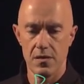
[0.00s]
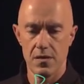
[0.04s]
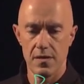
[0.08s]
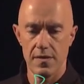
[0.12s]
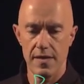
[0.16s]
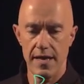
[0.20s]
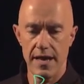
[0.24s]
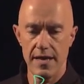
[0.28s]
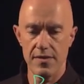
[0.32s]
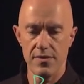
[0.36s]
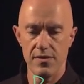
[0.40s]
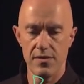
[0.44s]

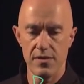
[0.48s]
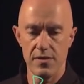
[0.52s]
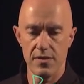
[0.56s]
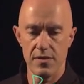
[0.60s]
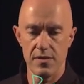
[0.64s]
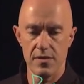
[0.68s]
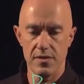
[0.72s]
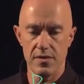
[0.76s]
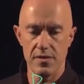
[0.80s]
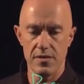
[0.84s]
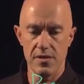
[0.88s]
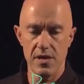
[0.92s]
that
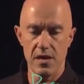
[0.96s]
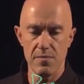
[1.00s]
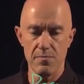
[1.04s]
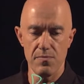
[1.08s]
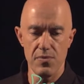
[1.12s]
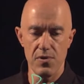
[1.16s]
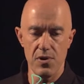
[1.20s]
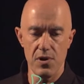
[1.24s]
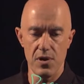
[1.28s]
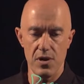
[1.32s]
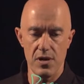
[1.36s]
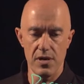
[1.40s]

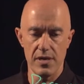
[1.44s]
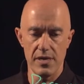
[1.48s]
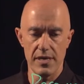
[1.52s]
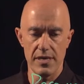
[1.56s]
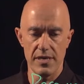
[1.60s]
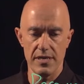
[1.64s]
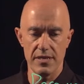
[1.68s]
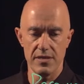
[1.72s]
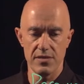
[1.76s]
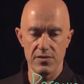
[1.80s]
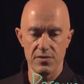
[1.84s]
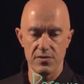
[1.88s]
number
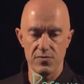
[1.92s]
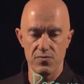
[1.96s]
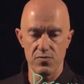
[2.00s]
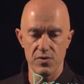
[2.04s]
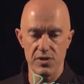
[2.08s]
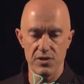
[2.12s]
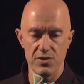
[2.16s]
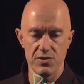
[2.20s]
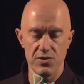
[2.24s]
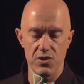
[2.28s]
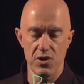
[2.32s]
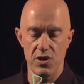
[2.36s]
is
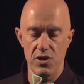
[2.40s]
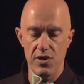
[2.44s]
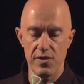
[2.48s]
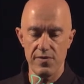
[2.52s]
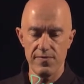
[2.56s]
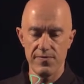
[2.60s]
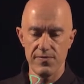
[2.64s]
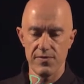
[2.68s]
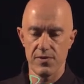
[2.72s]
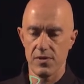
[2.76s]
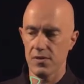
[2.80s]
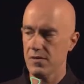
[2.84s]

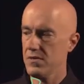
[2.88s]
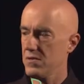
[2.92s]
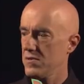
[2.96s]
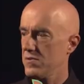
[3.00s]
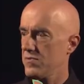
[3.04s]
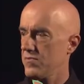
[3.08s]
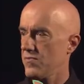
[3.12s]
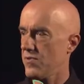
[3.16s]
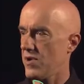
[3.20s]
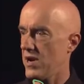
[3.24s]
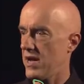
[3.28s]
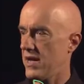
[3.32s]
reserved,
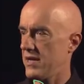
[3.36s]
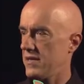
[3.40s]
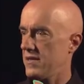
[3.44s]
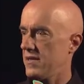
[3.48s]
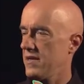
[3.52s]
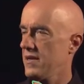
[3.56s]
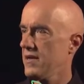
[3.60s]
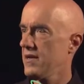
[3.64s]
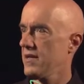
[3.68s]
right?